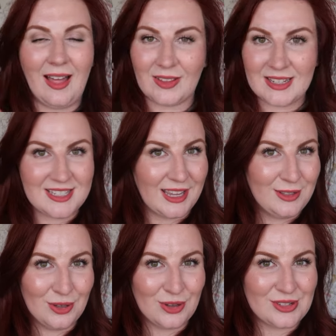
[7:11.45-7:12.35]
I'll
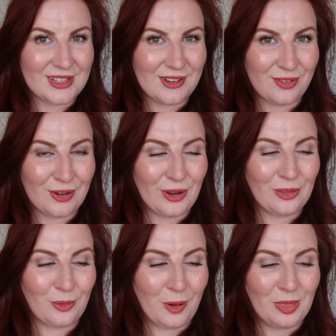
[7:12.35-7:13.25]
continue using it for
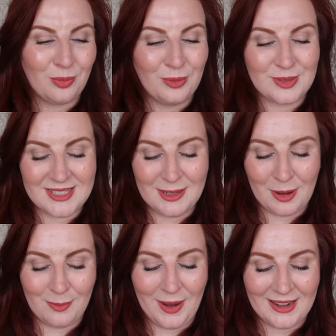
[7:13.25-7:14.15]
another month. We'll see
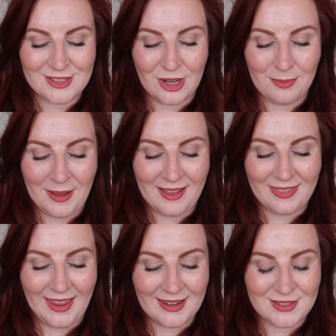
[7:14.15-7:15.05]
where we end up
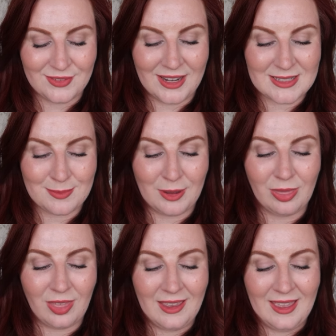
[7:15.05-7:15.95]
at the end of next month.